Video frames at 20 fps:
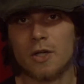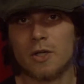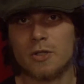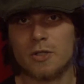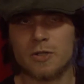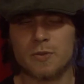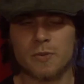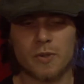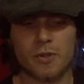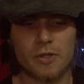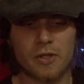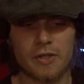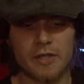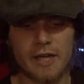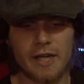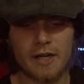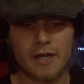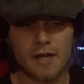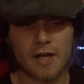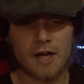Just working on
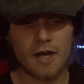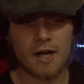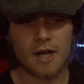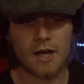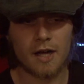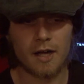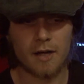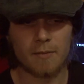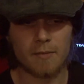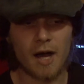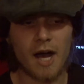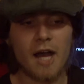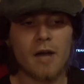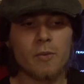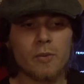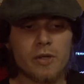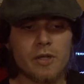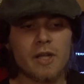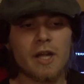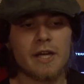that. I
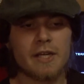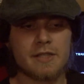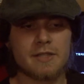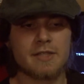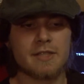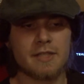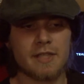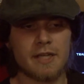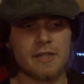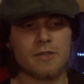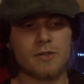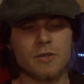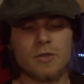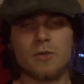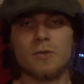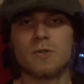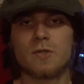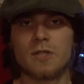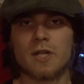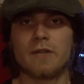would like to get
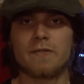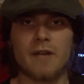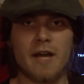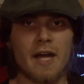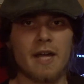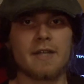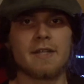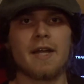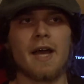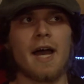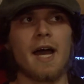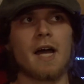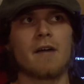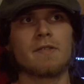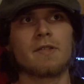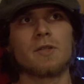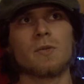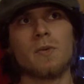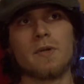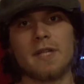new stuff added to
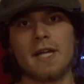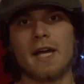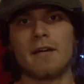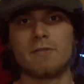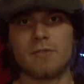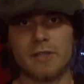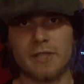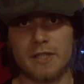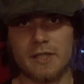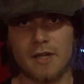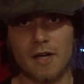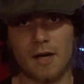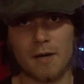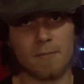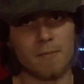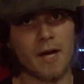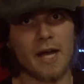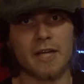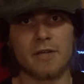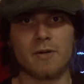HAVOC with every
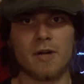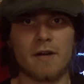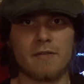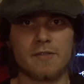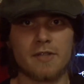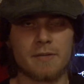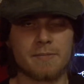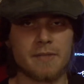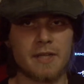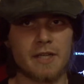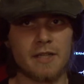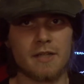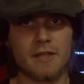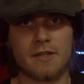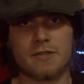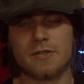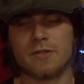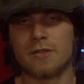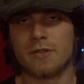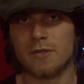Minecraft update.
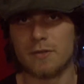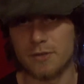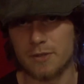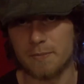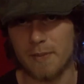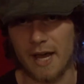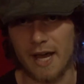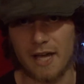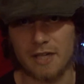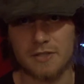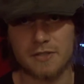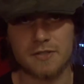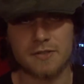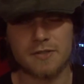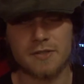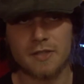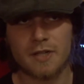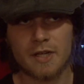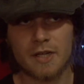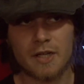This includes
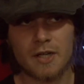patches.